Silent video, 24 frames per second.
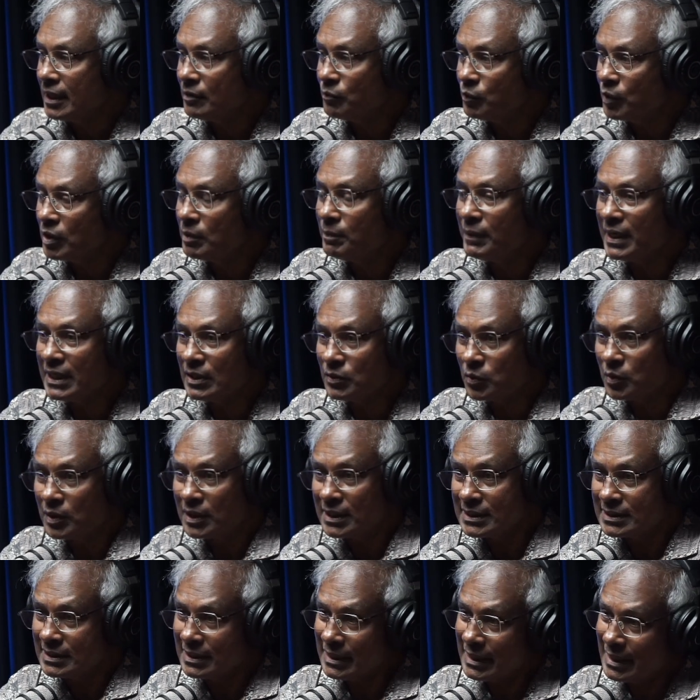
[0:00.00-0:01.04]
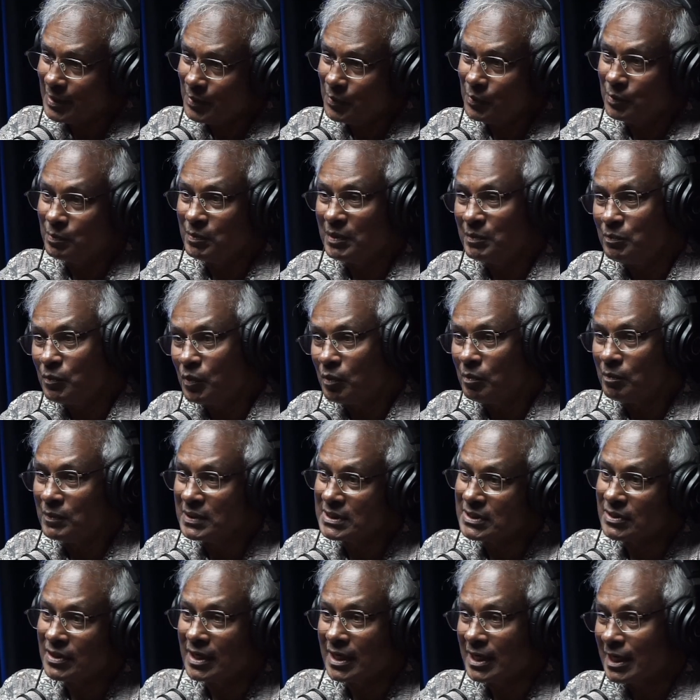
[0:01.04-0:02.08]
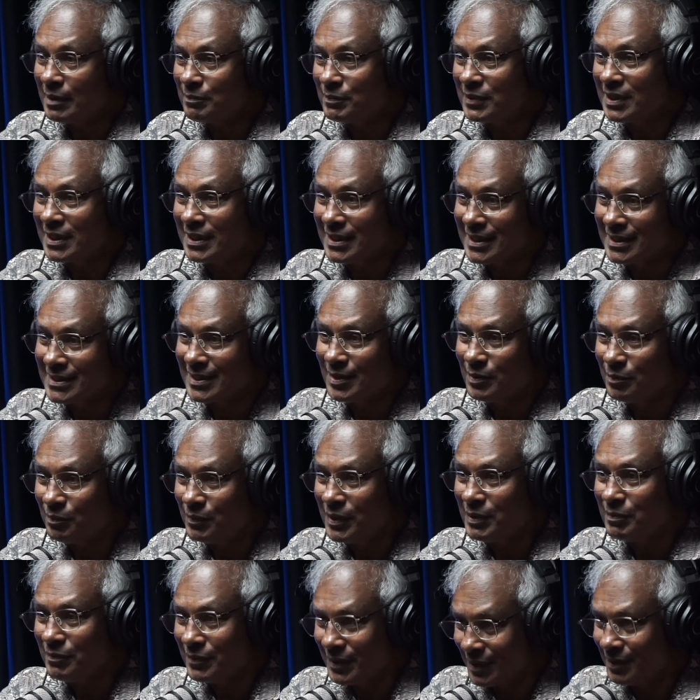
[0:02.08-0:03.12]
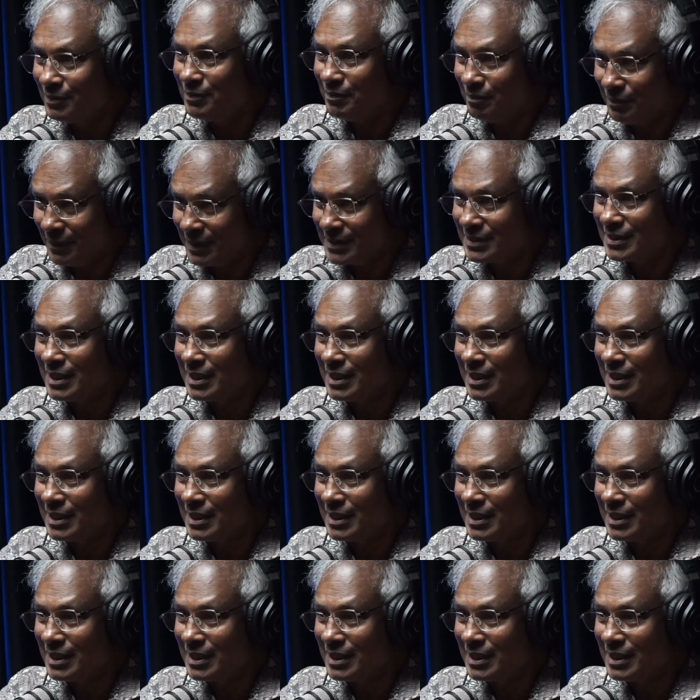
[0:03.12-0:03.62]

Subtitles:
And World Bank told us, hey, look, be more Musra capitalists, Musra